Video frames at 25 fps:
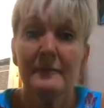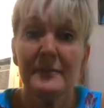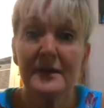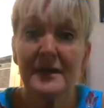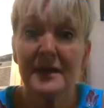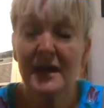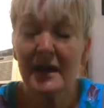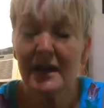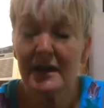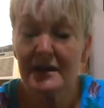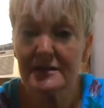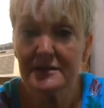
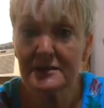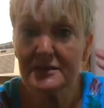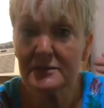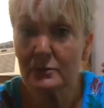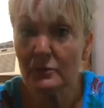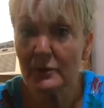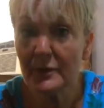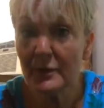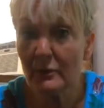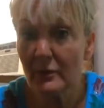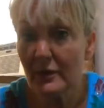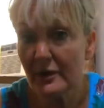because
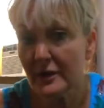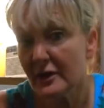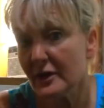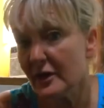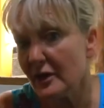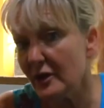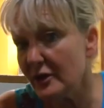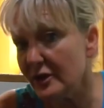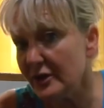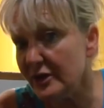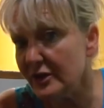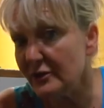we want to
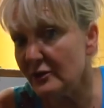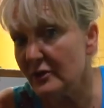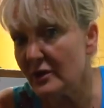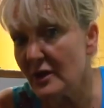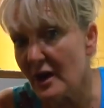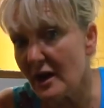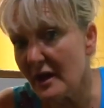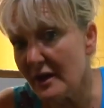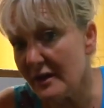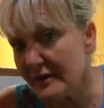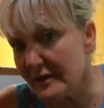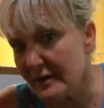go to
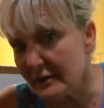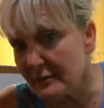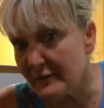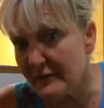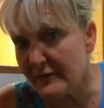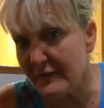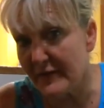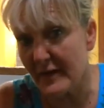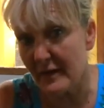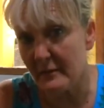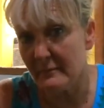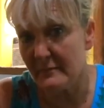Uganda with
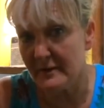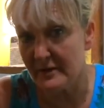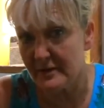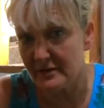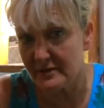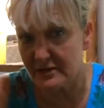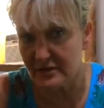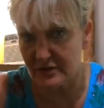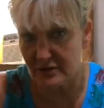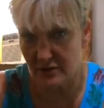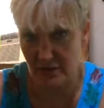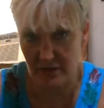Found
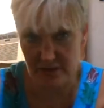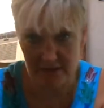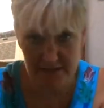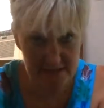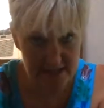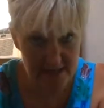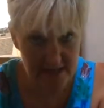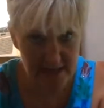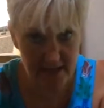Ministries